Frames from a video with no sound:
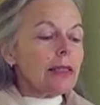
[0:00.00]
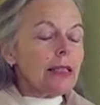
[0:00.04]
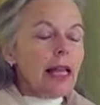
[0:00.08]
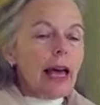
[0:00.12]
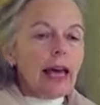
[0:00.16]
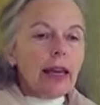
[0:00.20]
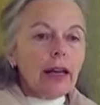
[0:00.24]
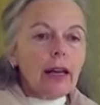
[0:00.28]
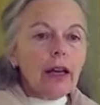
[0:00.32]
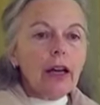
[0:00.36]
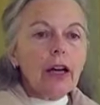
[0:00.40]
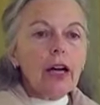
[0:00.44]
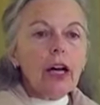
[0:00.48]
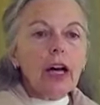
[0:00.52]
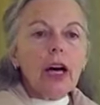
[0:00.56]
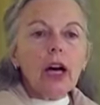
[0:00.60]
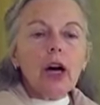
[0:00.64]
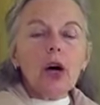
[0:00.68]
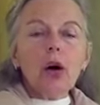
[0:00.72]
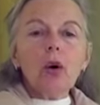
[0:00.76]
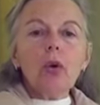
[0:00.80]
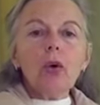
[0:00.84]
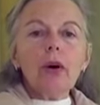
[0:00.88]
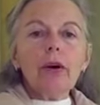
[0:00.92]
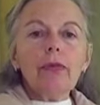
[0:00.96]
let
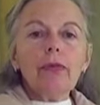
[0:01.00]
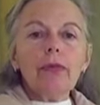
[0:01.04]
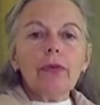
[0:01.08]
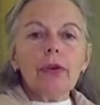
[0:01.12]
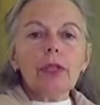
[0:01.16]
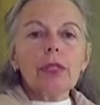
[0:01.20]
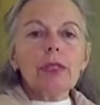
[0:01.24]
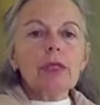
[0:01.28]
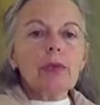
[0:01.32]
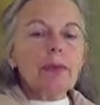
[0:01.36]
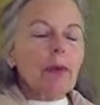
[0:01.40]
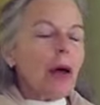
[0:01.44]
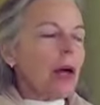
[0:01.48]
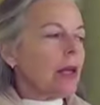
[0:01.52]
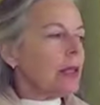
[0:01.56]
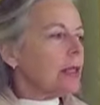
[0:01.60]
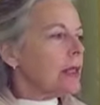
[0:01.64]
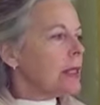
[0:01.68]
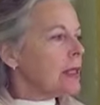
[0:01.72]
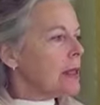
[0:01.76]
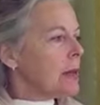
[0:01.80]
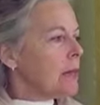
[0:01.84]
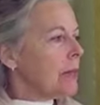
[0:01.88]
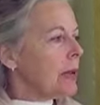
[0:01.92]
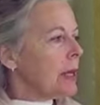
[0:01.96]
go of
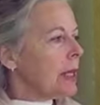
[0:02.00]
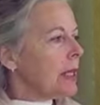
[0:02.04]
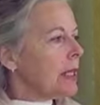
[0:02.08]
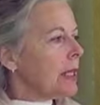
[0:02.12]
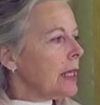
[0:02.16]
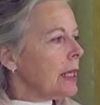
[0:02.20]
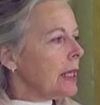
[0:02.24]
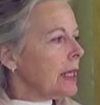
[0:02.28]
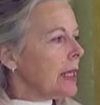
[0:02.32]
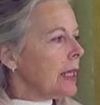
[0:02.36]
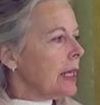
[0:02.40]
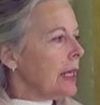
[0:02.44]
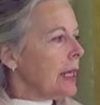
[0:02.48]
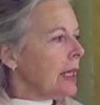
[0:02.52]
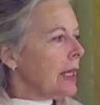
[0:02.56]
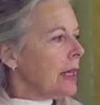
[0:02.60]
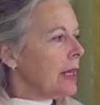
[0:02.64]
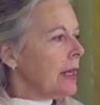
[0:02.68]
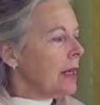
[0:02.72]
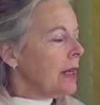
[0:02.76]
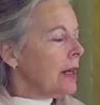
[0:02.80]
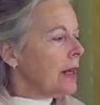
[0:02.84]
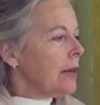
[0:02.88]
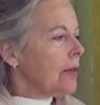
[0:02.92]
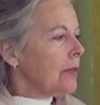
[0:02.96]
responsibility